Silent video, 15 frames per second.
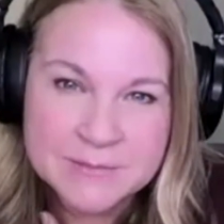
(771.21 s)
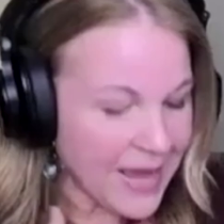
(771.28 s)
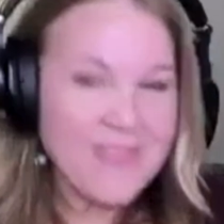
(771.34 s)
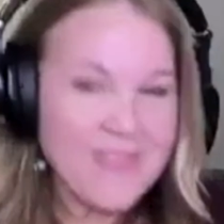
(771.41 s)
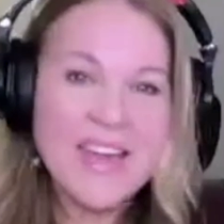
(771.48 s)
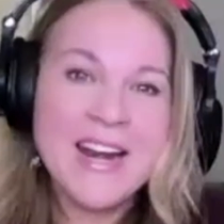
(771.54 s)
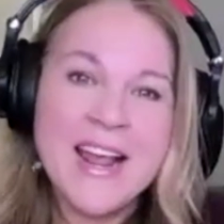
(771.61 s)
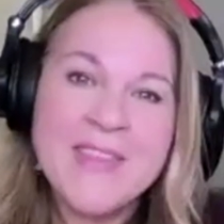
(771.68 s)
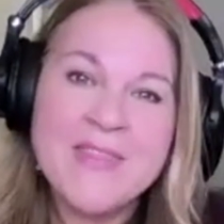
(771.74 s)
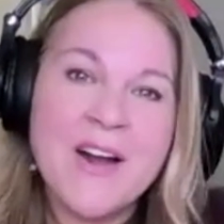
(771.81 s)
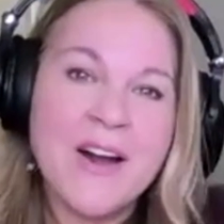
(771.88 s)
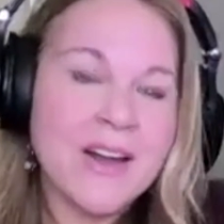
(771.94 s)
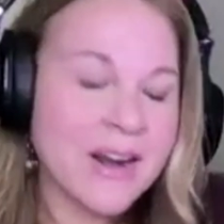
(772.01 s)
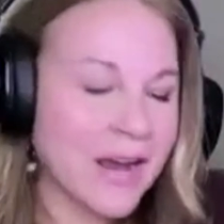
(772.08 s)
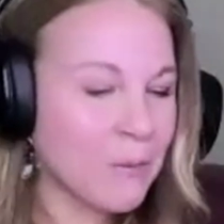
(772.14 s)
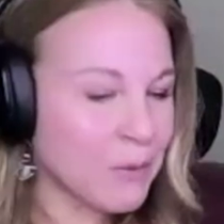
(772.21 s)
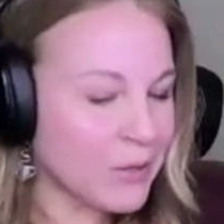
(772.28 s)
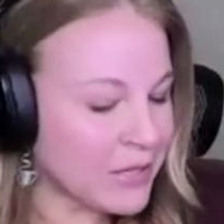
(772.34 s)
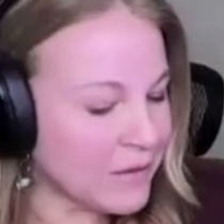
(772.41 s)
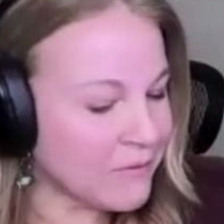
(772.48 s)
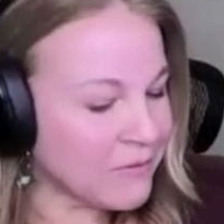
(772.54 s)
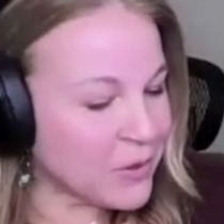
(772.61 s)
And then I thought I would
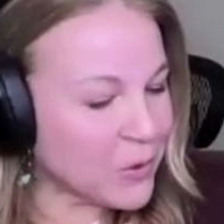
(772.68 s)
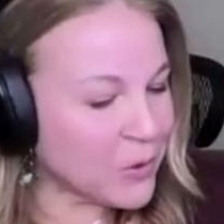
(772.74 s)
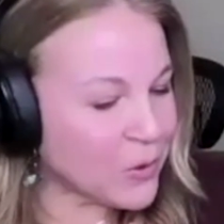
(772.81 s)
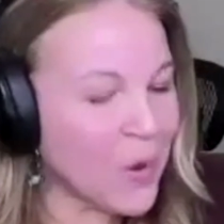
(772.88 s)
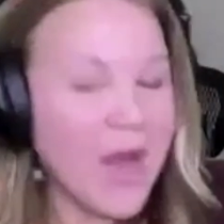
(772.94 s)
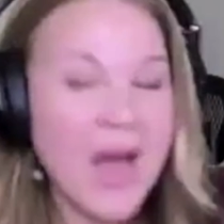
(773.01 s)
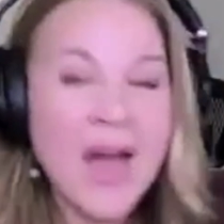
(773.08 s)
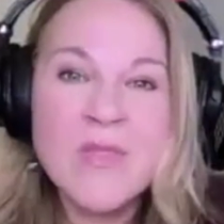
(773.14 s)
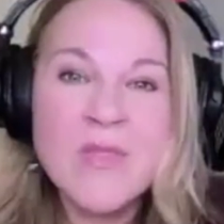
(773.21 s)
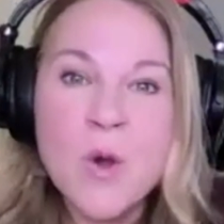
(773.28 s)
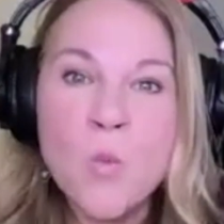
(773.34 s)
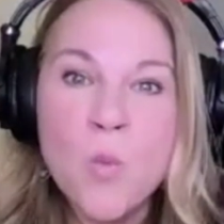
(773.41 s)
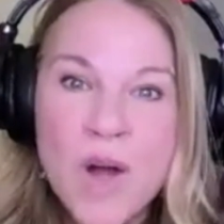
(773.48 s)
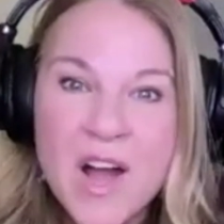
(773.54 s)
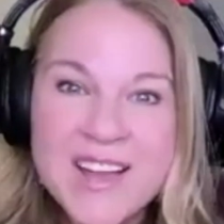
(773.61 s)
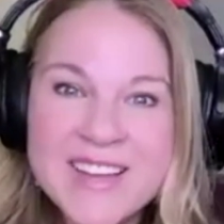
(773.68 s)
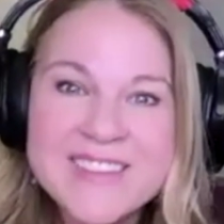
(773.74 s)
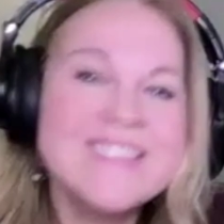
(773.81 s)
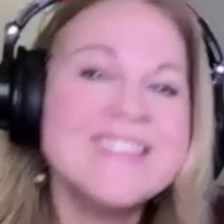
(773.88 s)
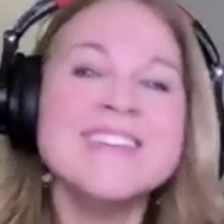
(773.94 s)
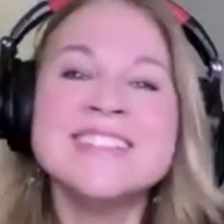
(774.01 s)
give you the one